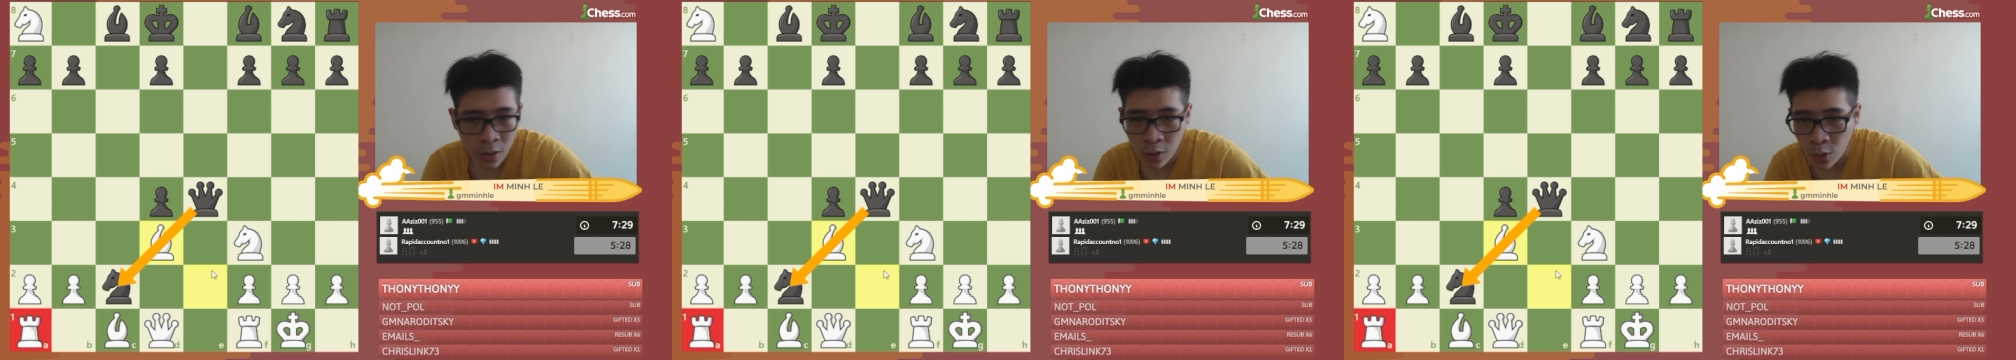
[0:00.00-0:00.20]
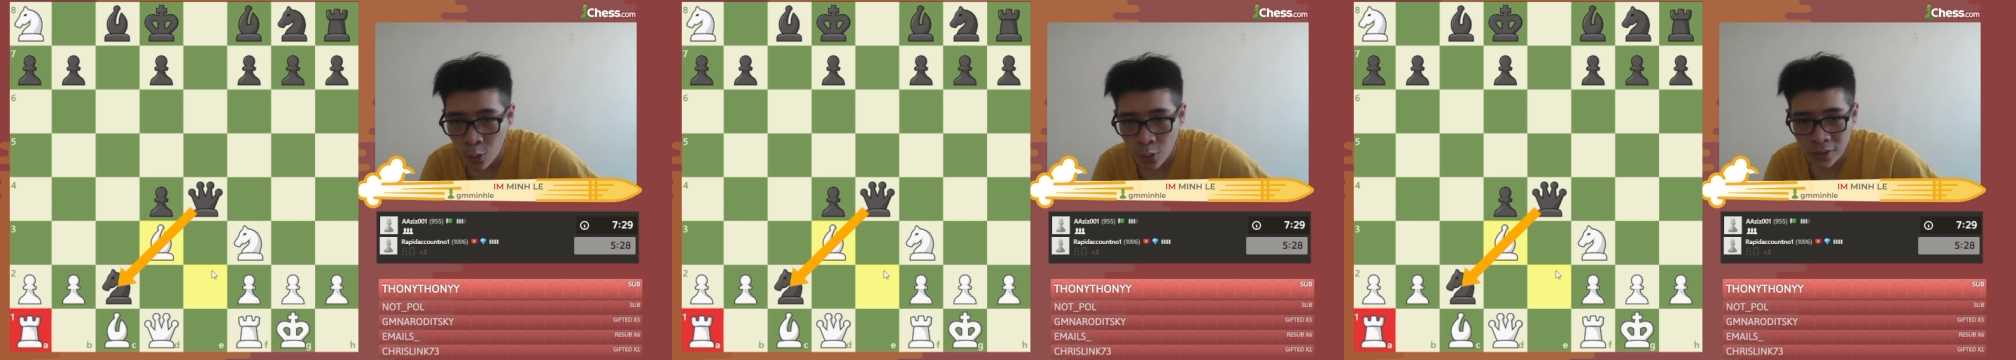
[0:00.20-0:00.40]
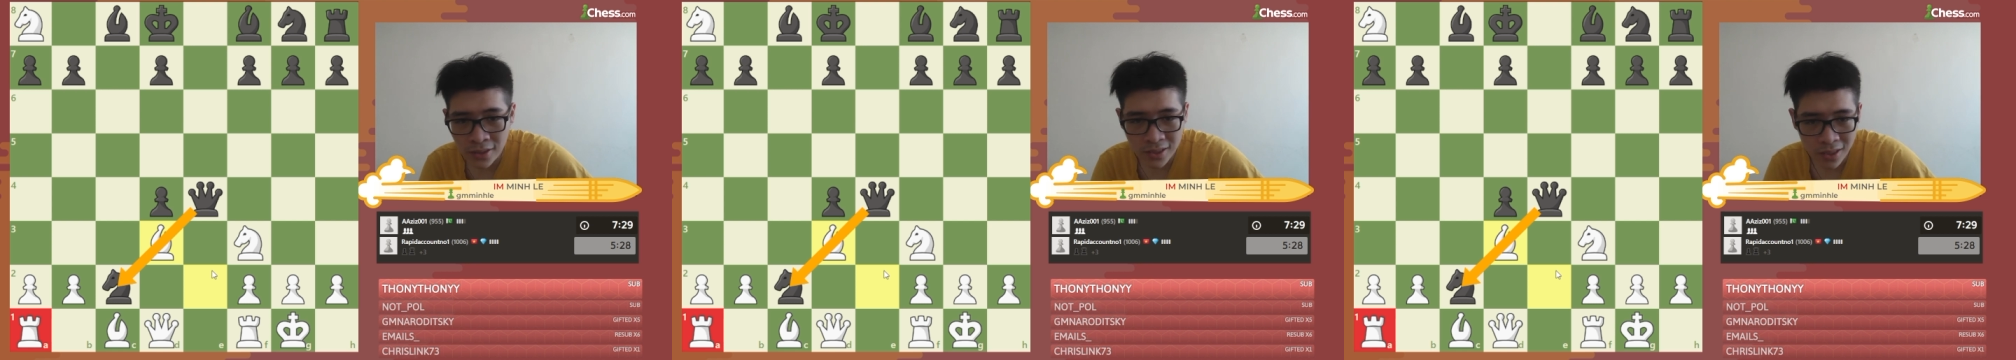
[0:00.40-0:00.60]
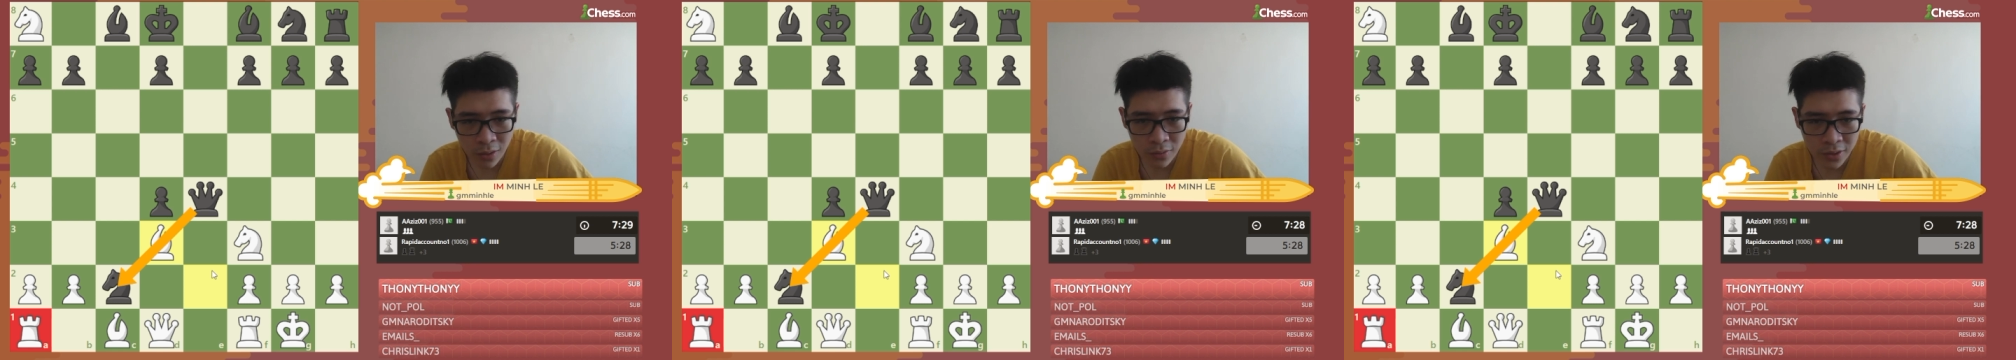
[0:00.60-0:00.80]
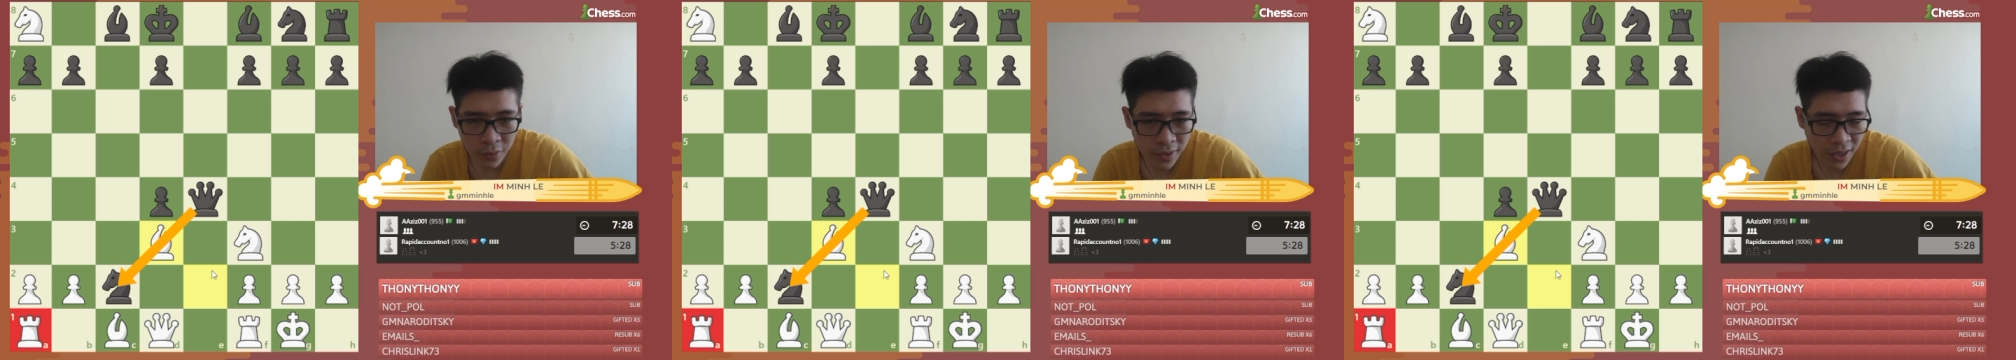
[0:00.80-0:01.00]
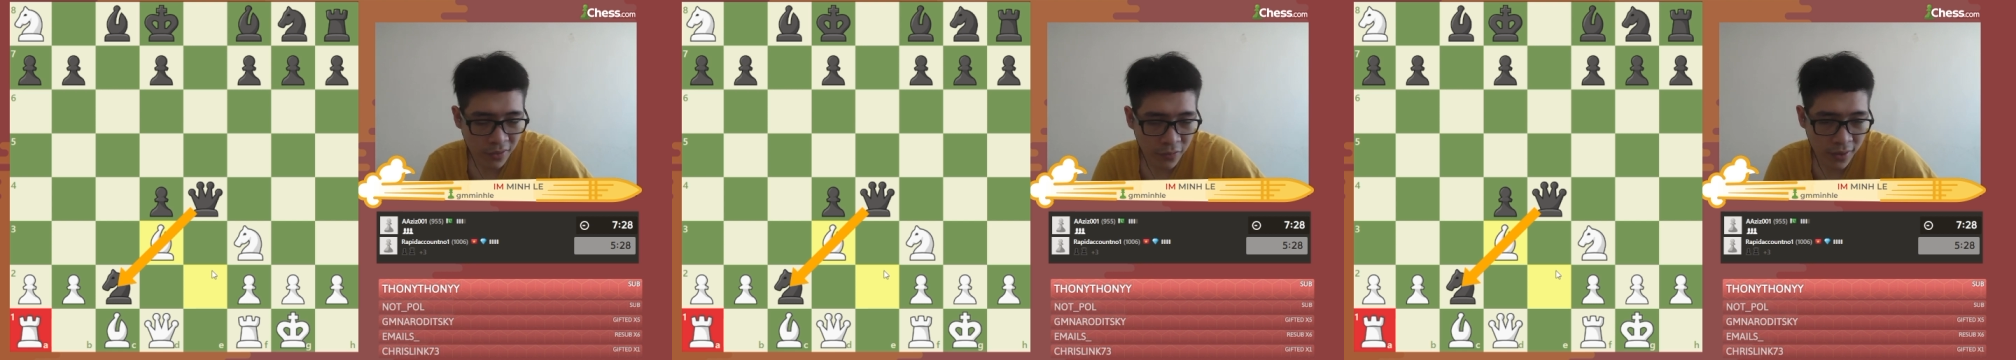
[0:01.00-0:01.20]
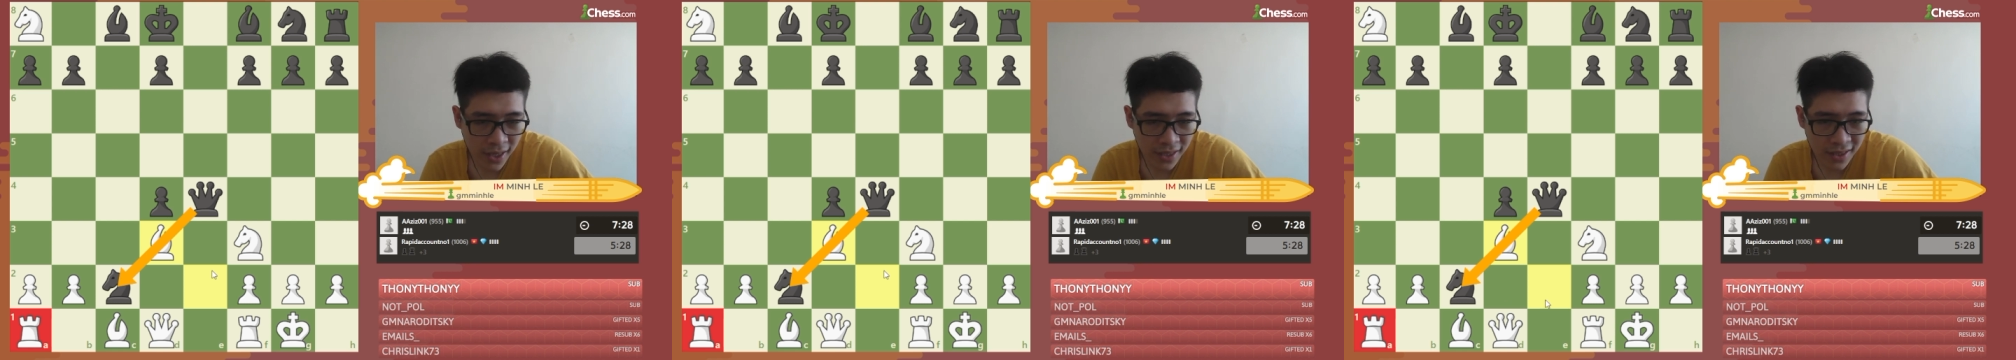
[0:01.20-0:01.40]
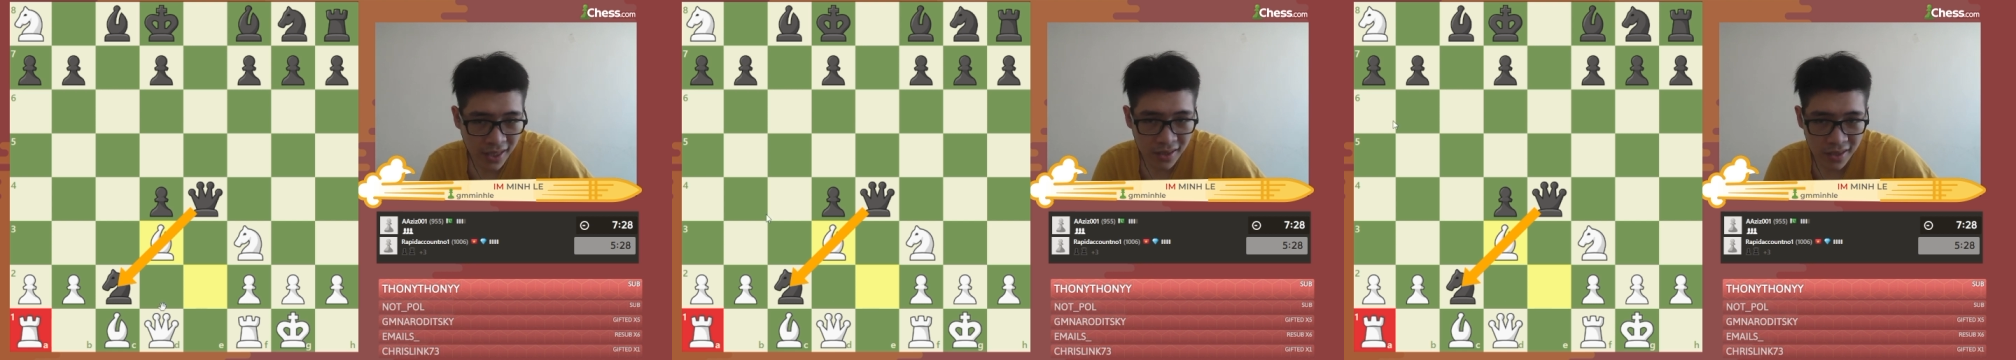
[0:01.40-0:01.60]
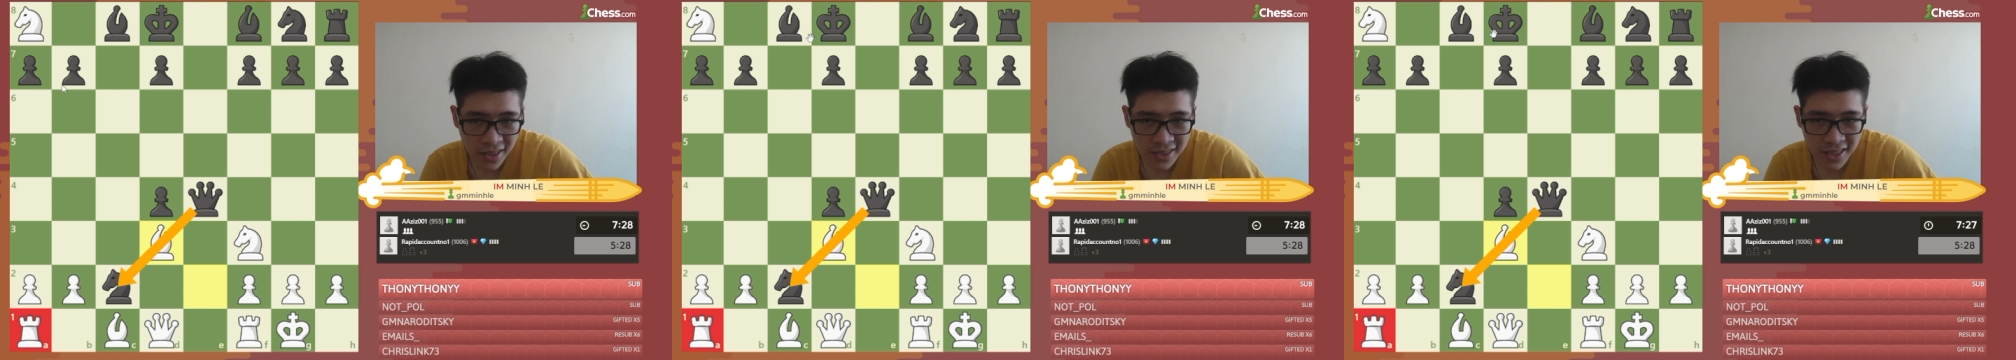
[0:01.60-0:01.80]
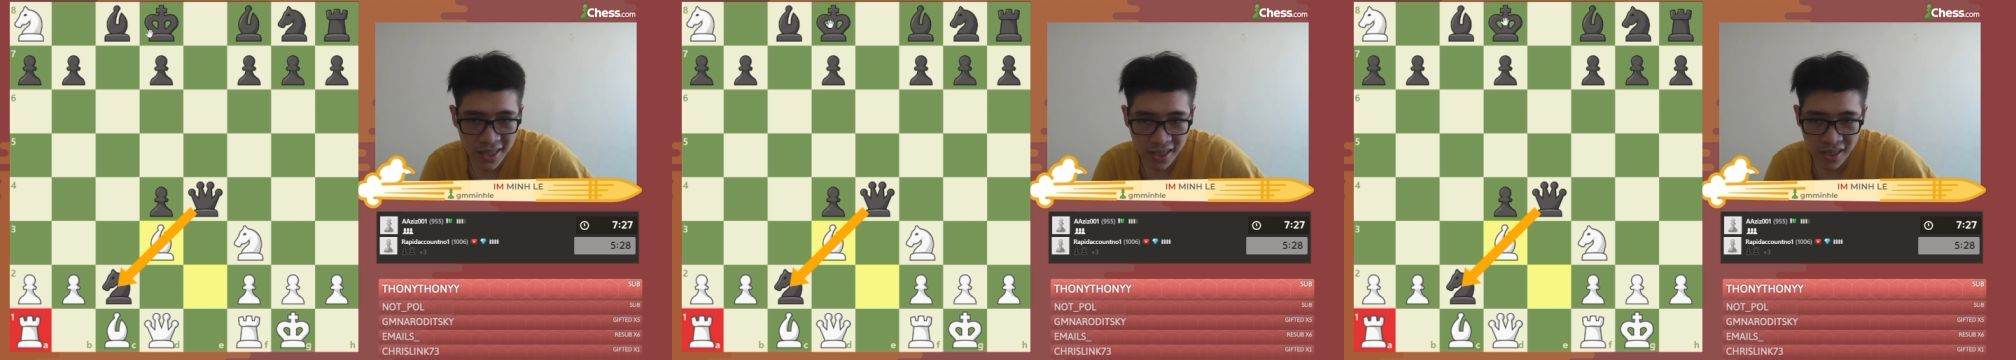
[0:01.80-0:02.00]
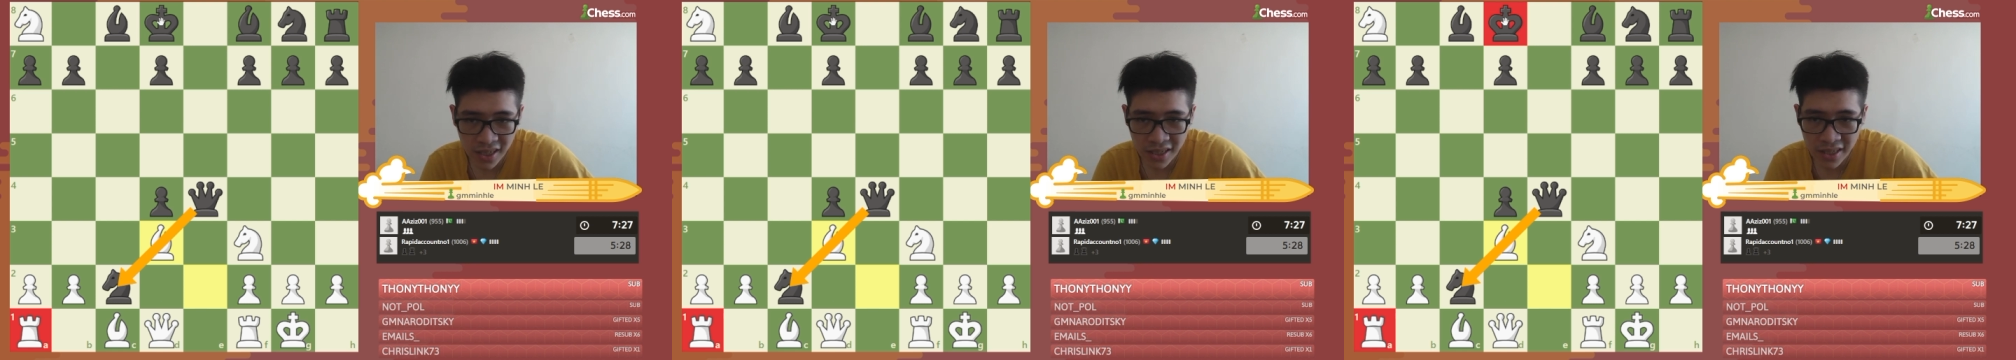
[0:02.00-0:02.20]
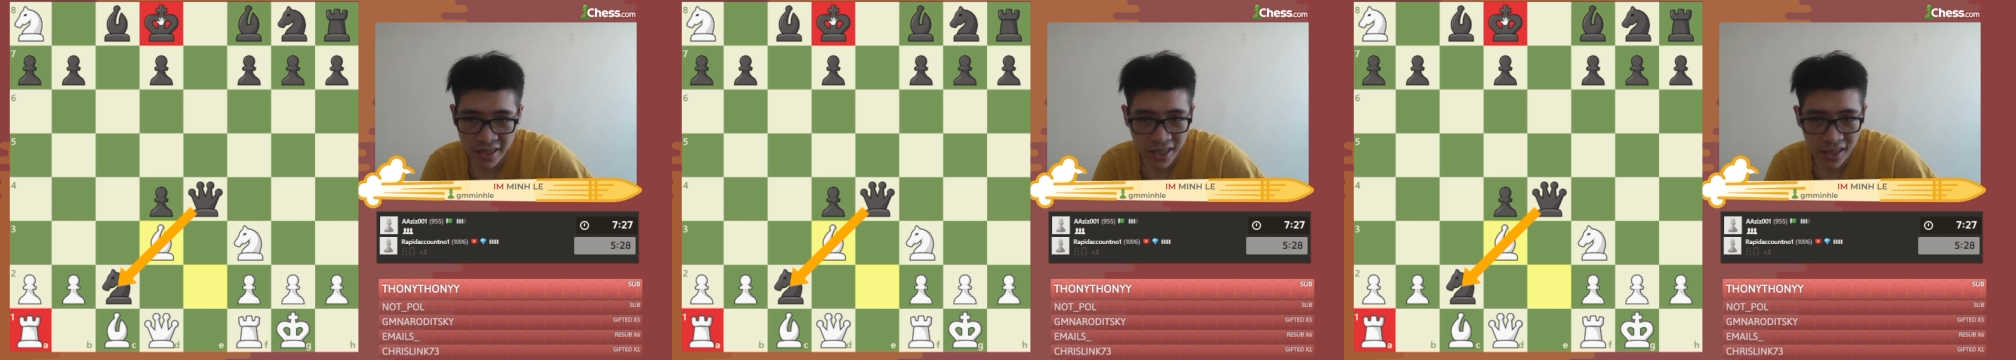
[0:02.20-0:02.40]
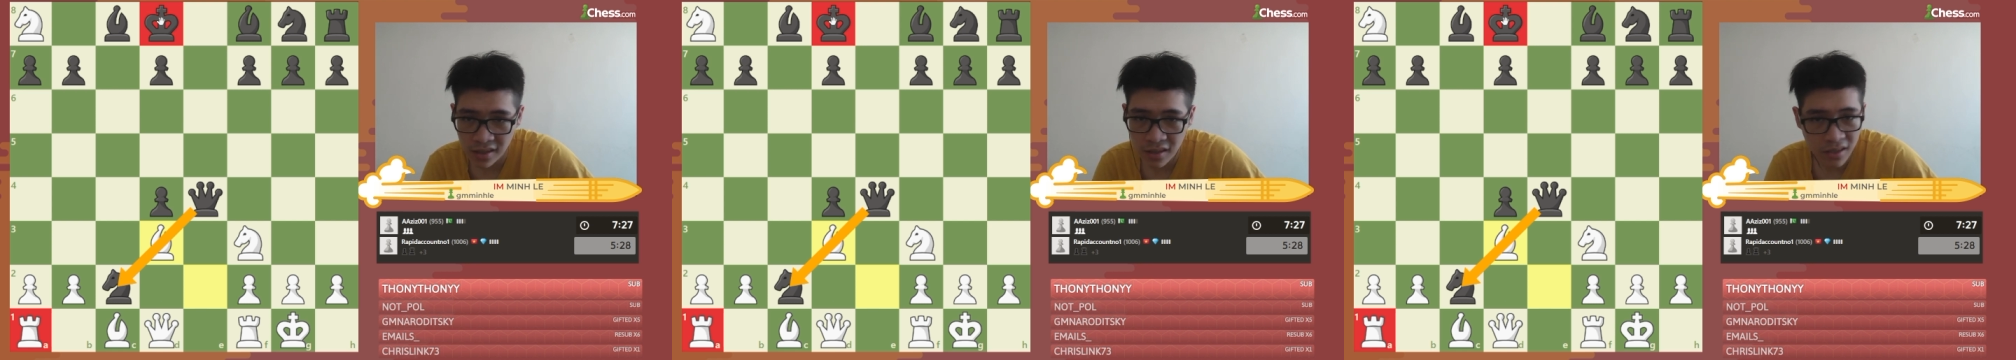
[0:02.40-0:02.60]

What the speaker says: Also, you cannot forget that this king undead